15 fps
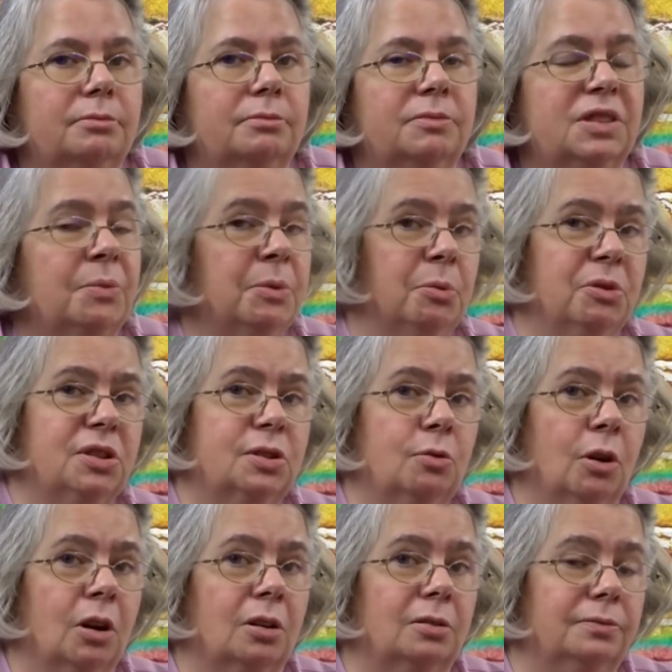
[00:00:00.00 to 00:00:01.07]
something with a
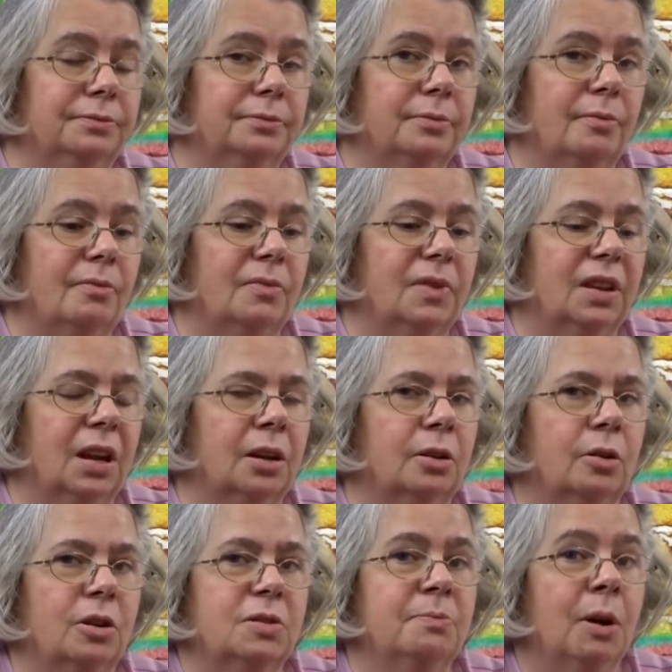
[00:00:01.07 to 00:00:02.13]
squirrel. And of
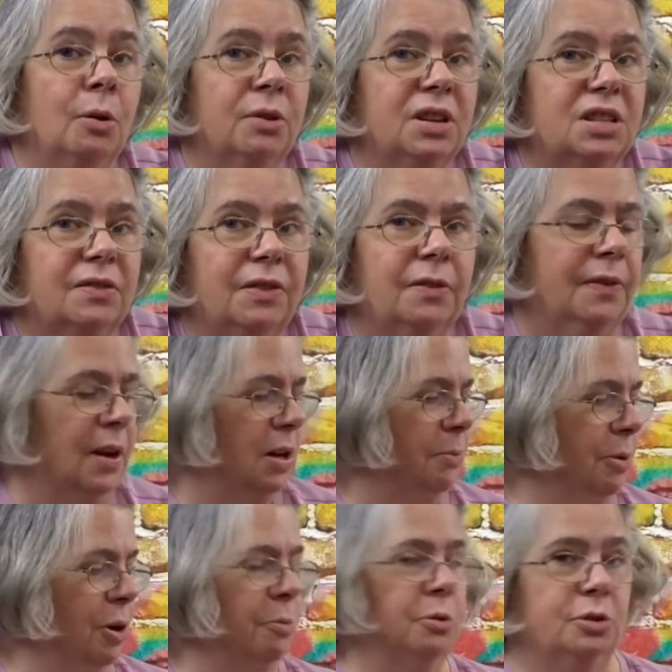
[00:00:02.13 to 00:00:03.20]
course, bonus if you found a
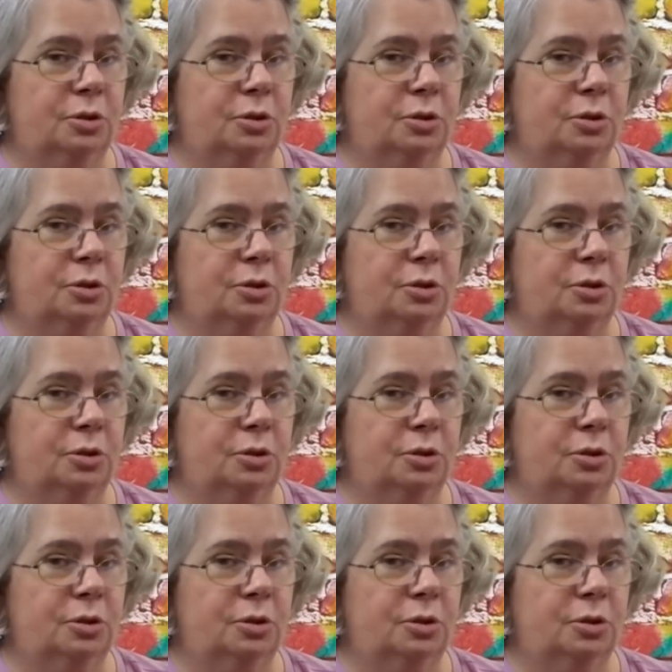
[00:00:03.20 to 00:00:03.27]
purple